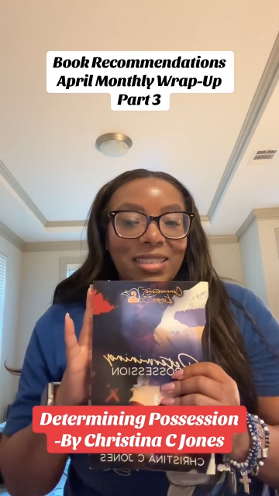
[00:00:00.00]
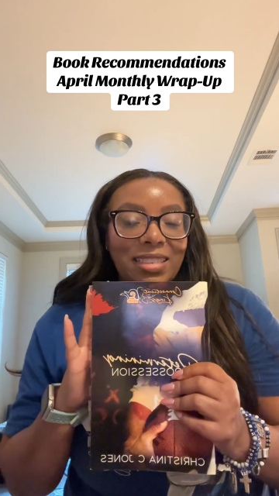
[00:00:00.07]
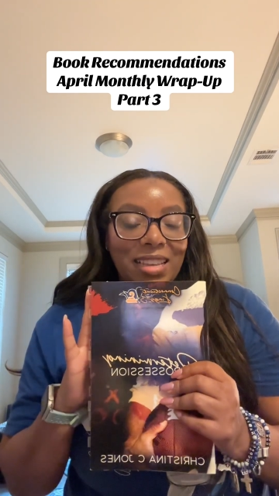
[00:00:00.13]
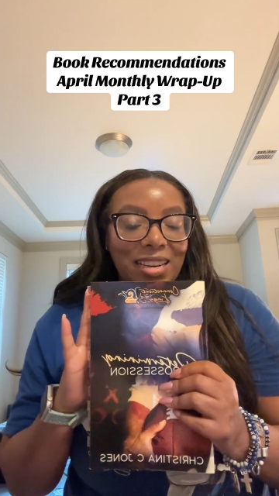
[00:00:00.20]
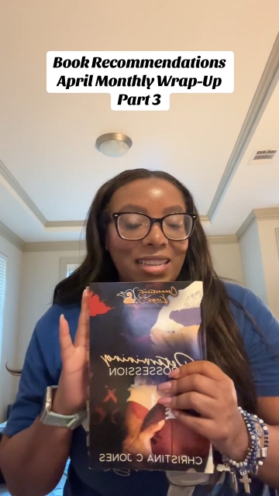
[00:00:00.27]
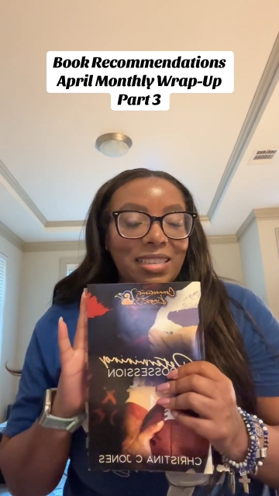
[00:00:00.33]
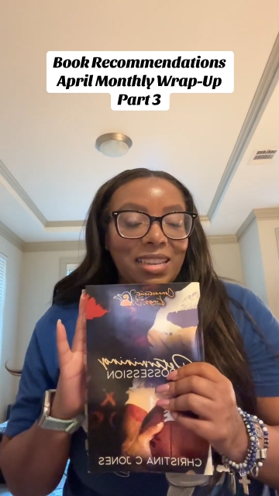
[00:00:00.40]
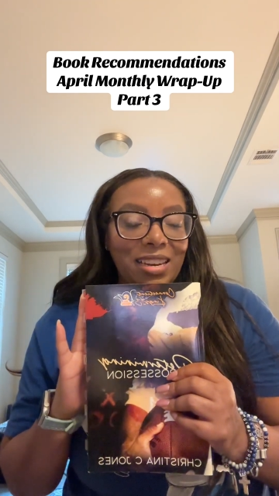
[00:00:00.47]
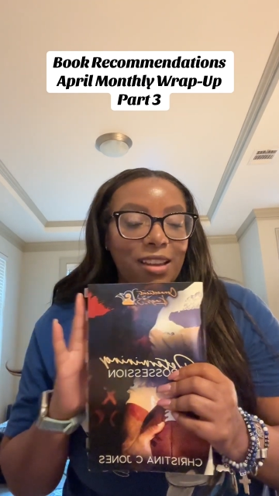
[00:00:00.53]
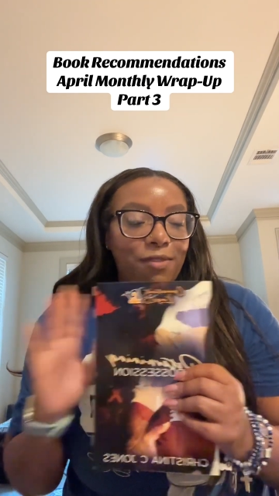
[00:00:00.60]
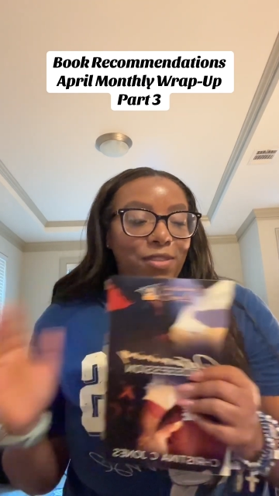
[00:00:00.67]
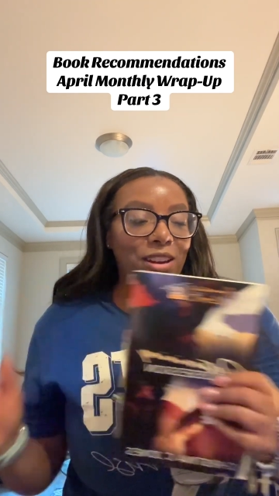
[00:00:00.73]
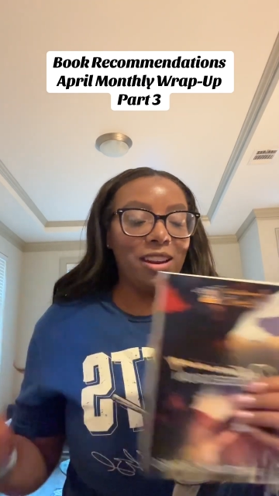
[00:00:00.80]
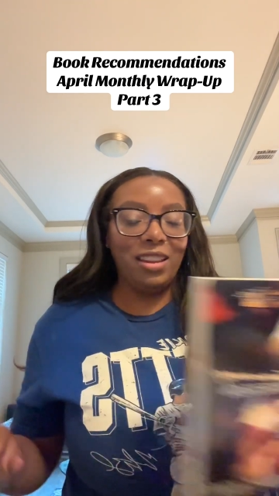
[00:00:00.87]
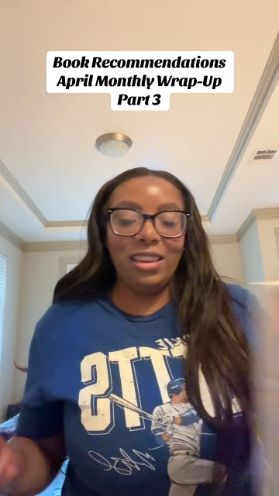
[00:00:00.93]
it is a
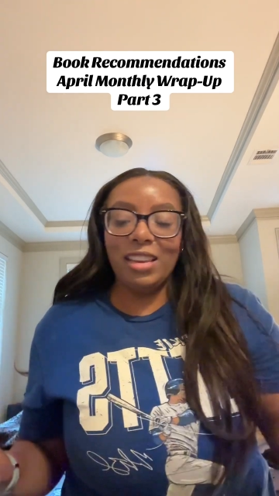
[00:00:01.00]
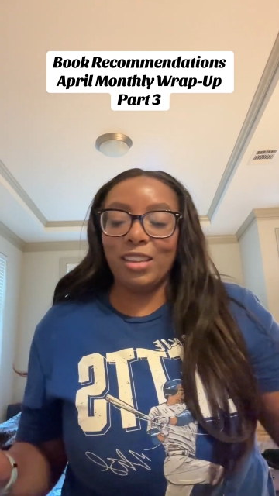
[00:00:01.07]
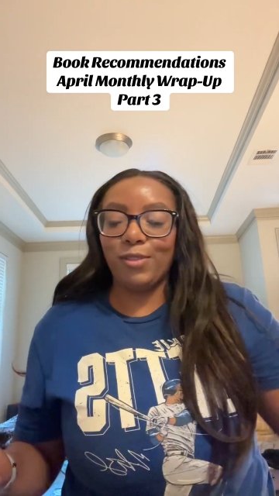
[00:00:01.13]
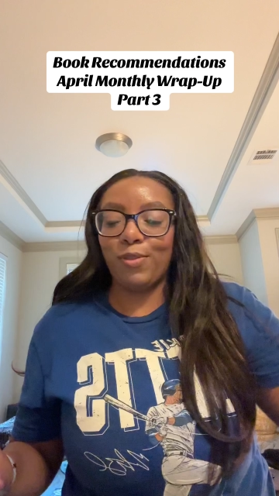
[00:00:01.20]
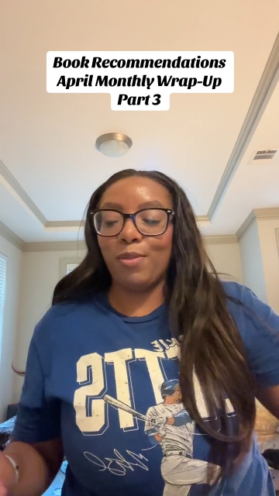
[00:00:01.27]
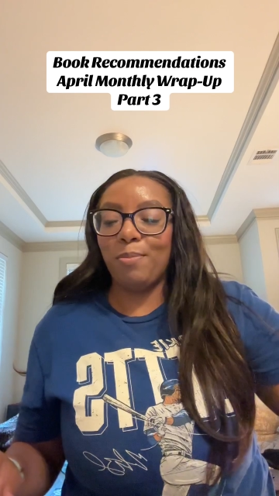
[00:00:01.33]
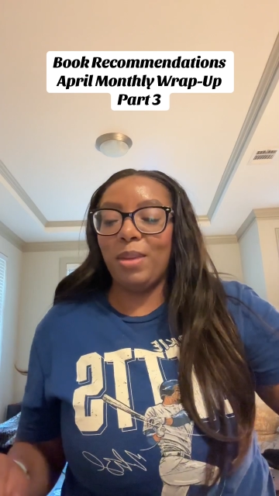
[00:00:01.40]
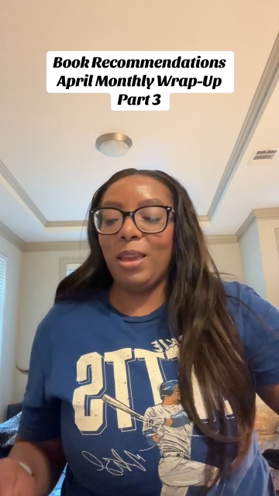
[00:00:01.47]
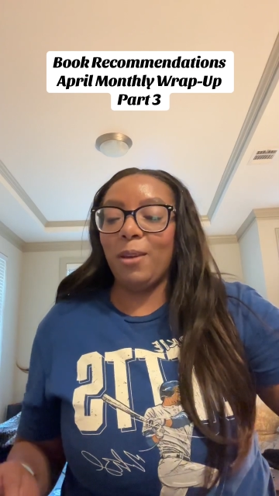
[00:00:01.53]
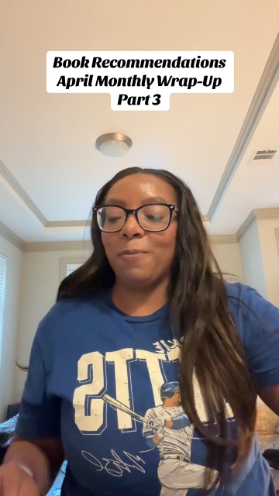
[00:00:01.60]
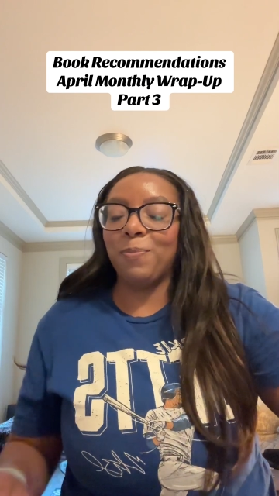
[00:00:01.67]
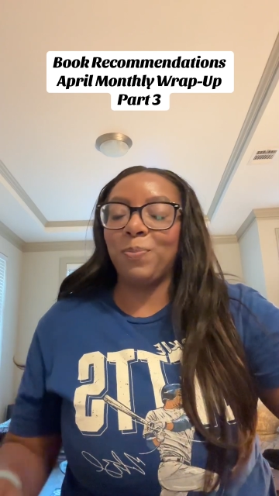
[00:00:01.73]
definite yes for me.